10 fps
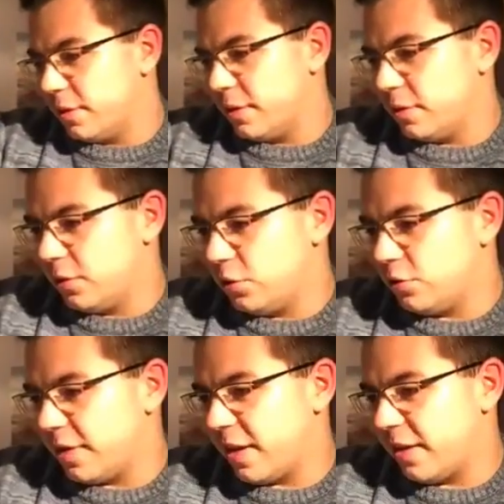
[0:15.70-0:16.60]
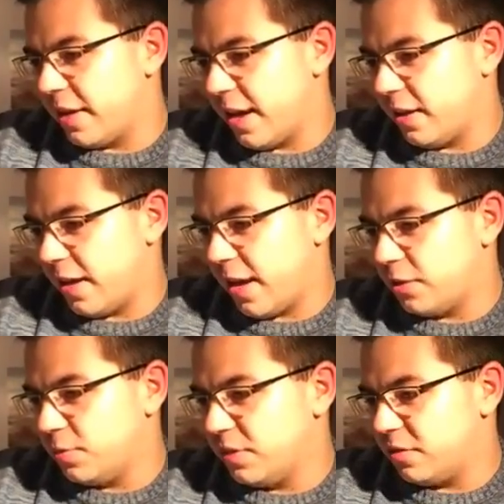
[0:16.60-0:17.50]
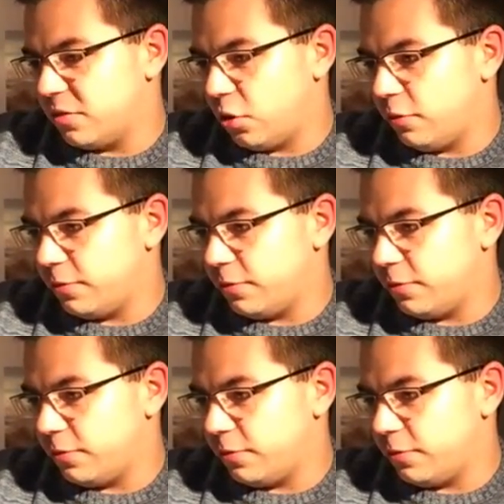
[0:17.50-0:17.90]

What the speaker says: the issues that had to be solved